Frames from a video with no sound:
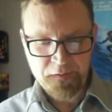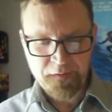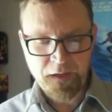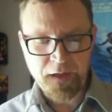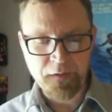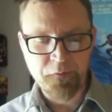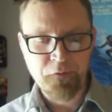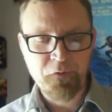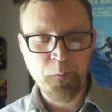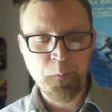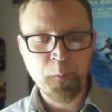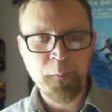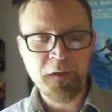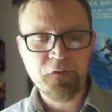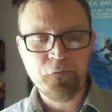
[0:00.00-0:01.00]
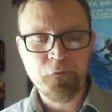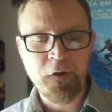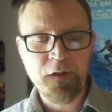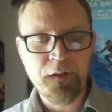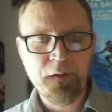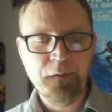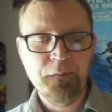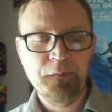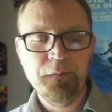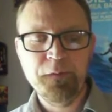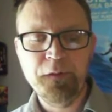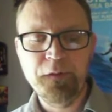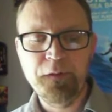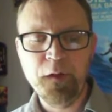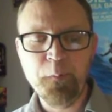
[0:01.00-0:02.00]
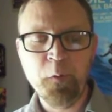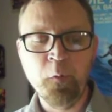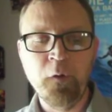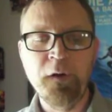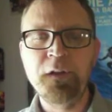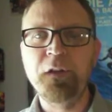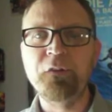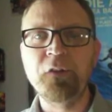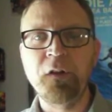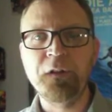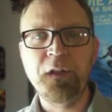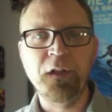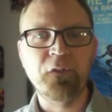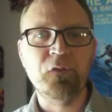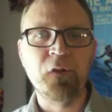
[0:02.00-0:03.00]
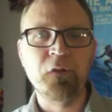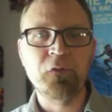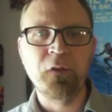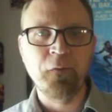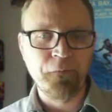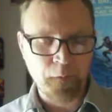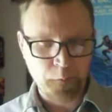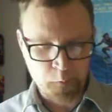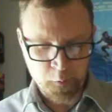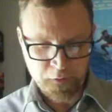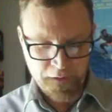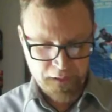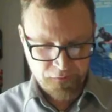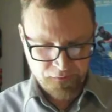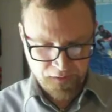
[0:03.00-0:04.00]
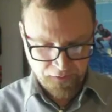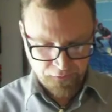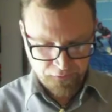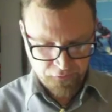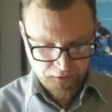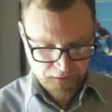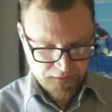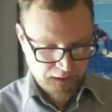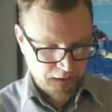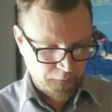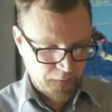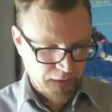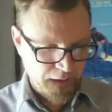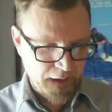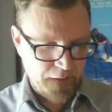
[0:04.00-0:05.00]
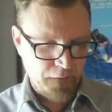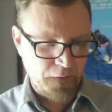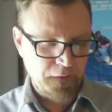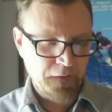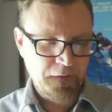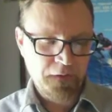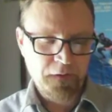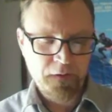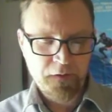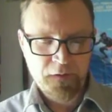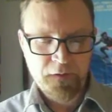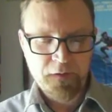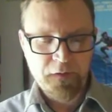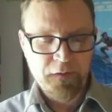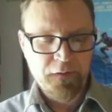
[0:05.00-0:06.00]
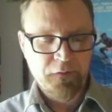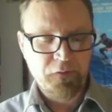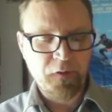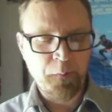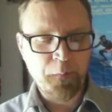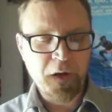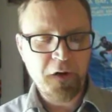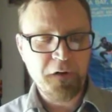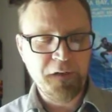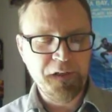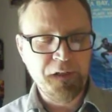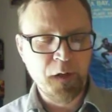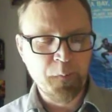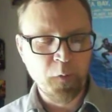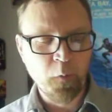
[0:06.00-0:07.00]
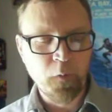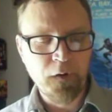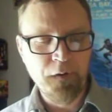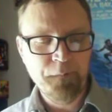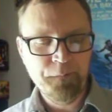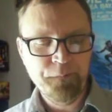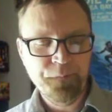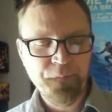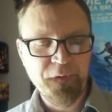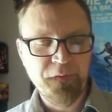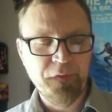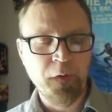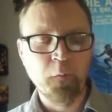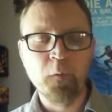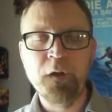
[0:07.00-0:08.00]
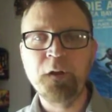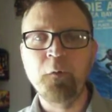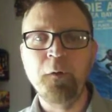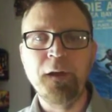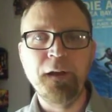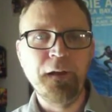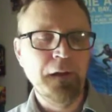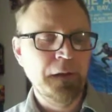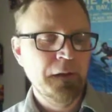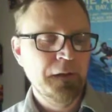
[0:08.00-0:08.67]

yeah, Super Best Friend, number one, is on Kickstarter till February 18th. Check that one out. Temerity number one, The Runaway,